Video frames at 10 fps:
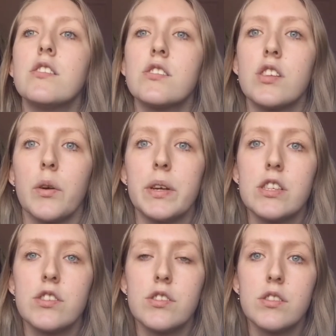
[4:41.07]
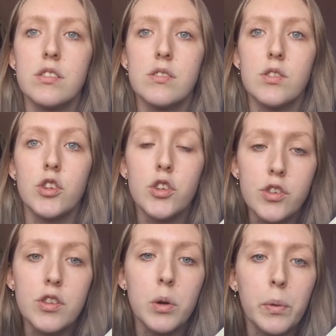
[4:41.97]
So it's
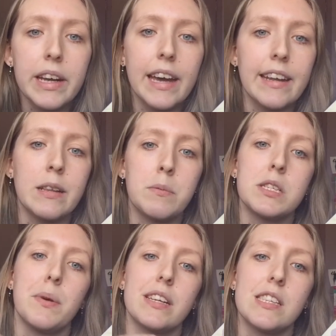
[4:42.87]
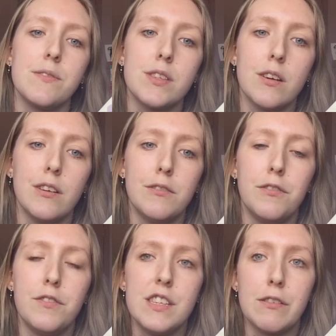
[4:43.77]
good that we're getting the perspectives of
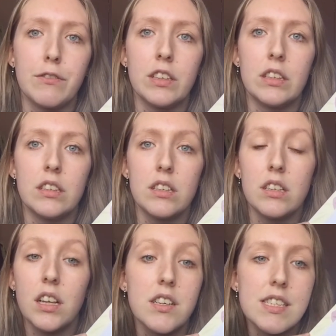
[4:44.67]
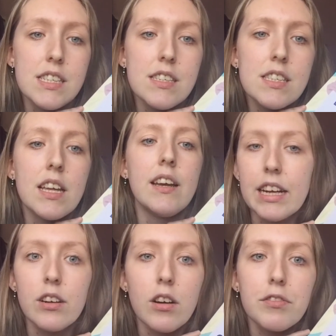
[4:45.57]
different classes. I
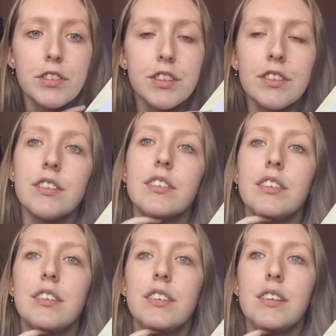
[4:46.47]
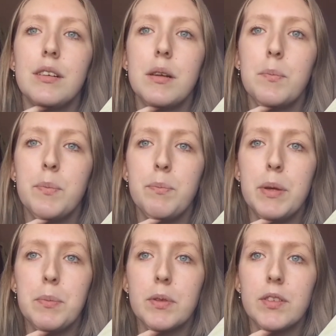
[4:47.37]
think often
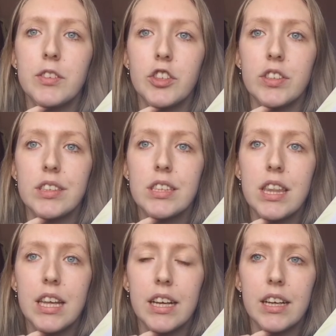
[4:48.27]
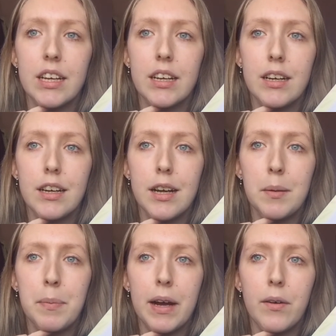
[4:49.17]
people just think
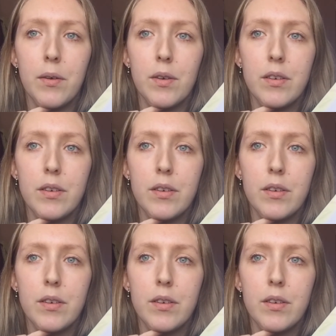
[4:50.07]
about